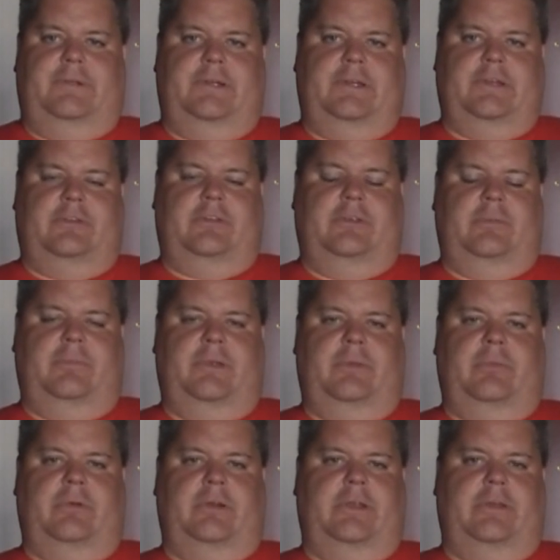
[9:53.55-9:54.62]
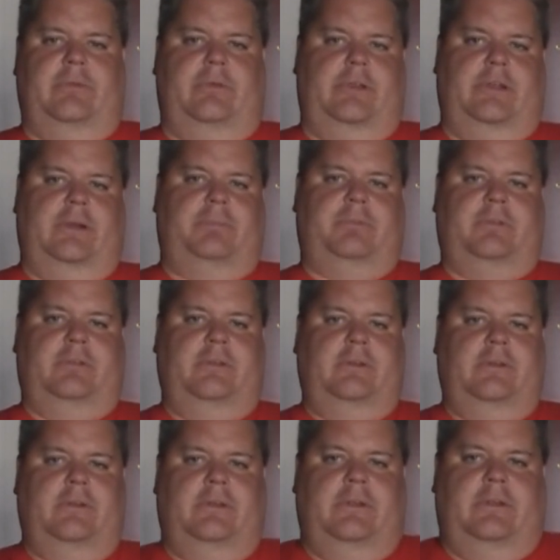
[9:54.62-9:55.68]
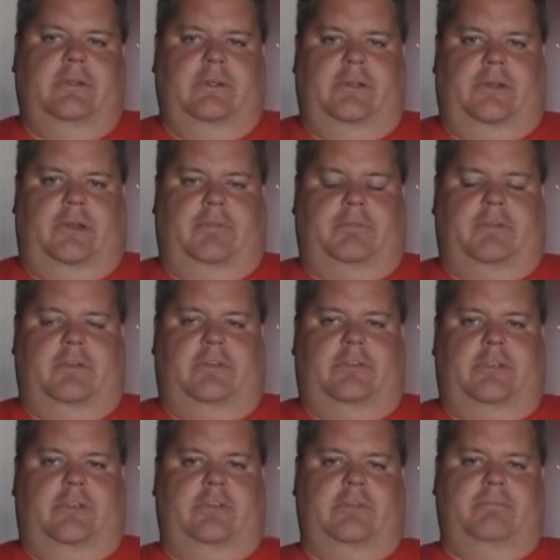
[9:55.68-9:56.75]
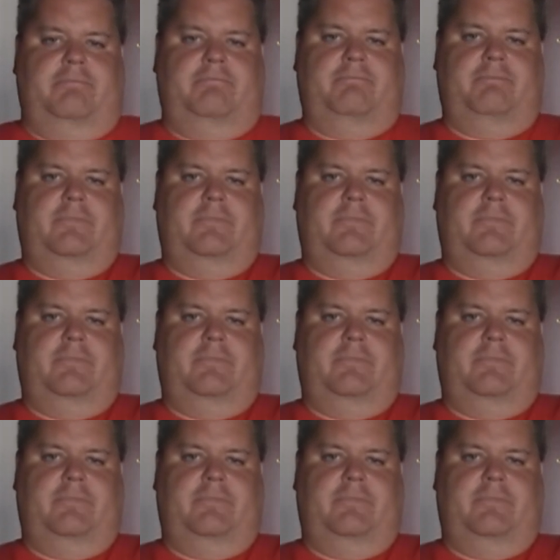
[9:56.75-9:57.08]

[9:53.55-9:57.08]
I could see him be re-upped after the season.